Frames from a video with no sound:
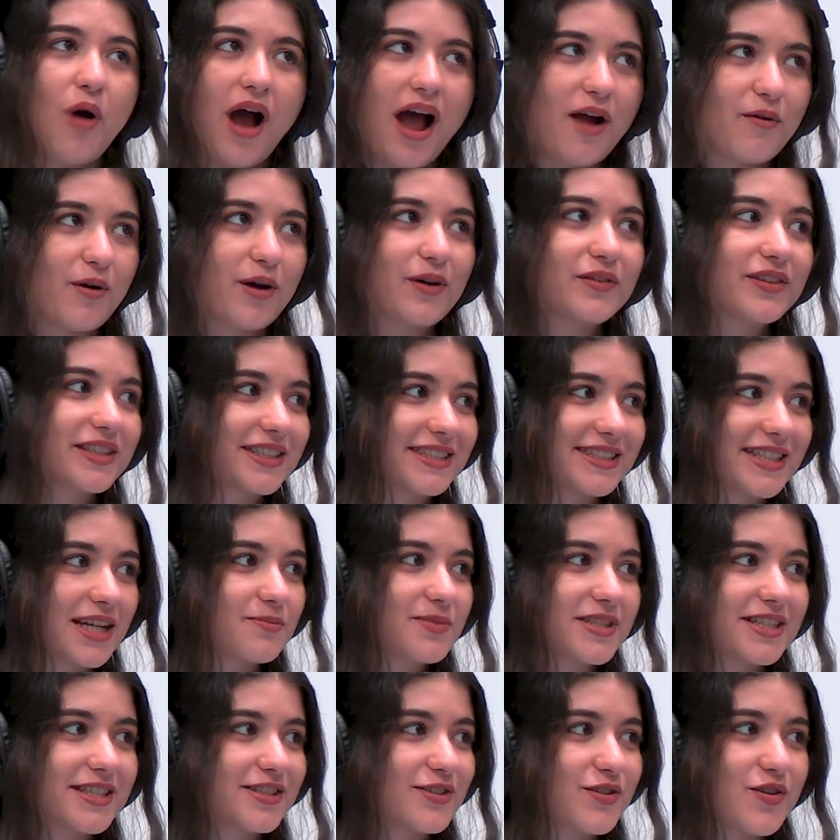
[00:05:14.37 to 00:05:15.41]
around
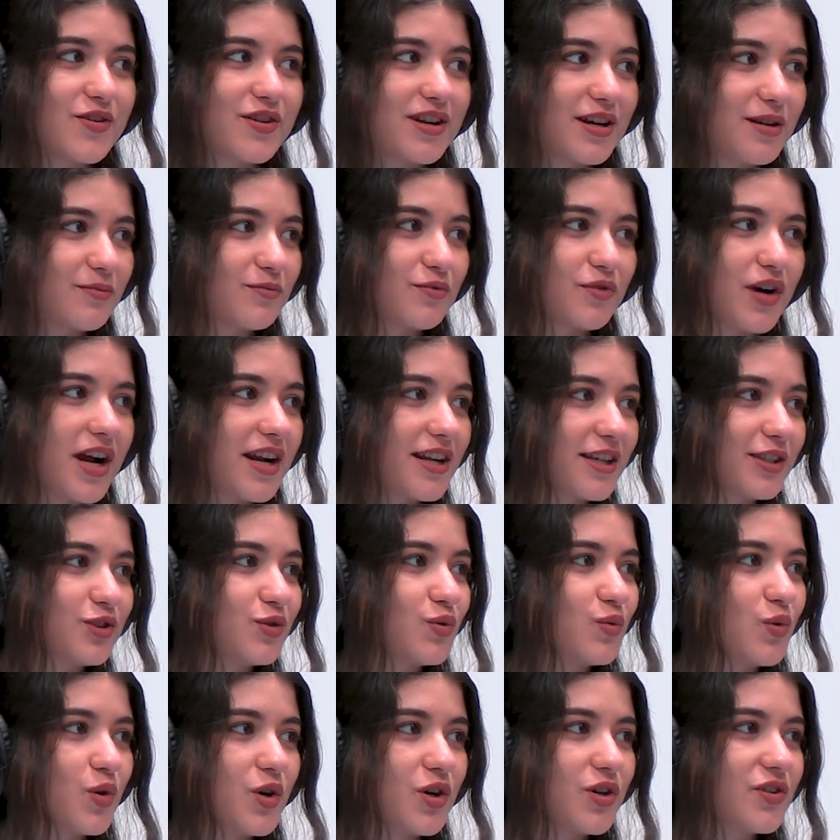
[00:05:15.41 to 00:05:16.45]
exam season I'm running
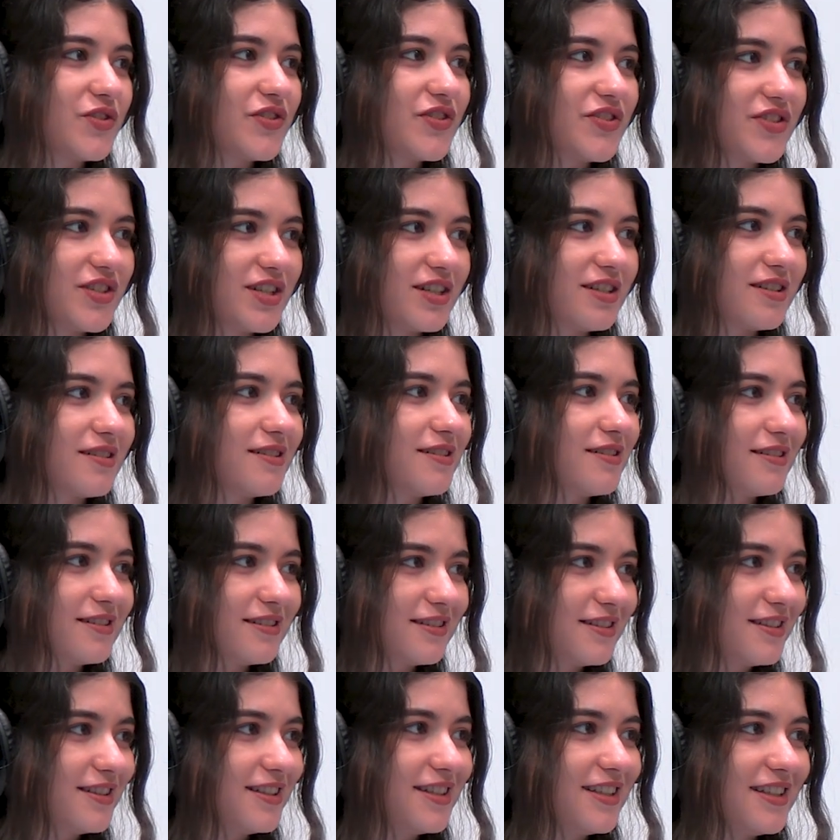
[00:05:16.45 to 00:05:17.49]
towards
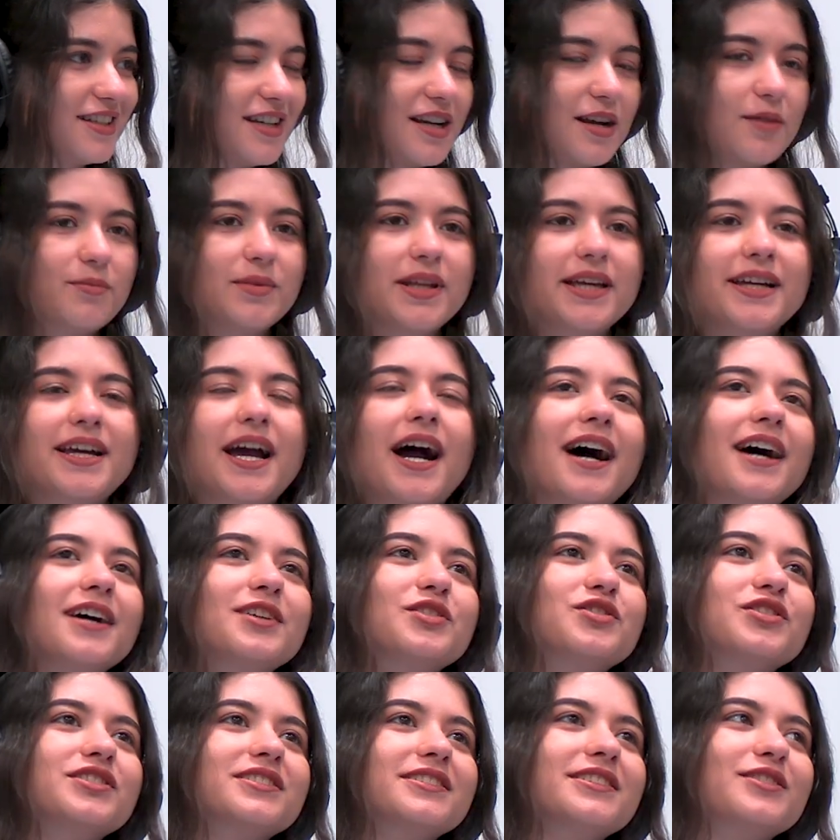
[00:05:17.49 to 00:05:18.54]
I'm like,
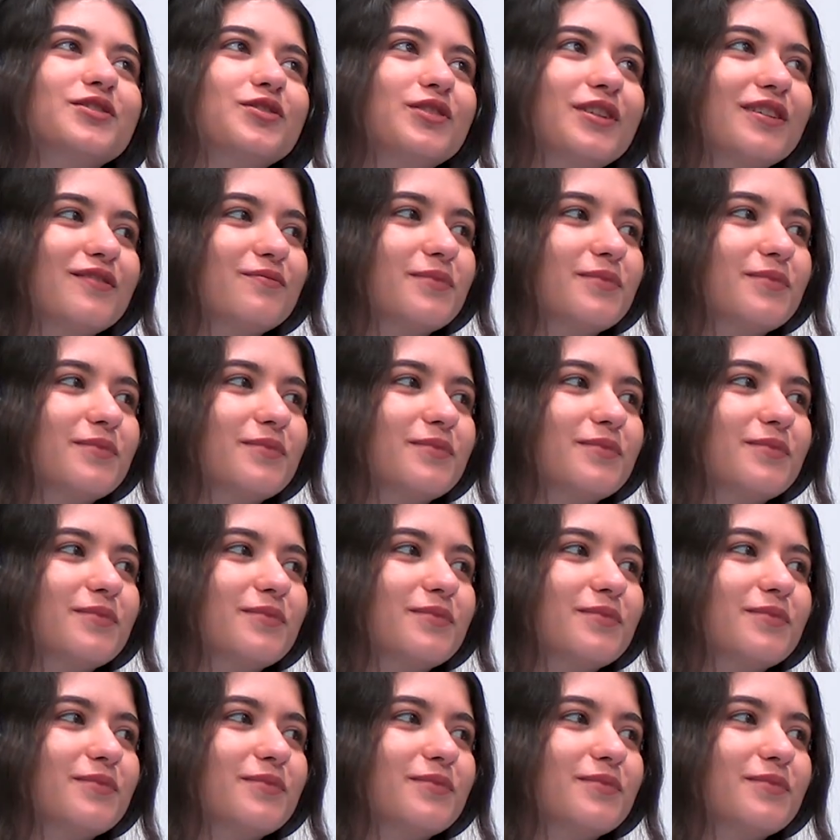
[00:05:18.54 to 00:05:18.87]
I just need to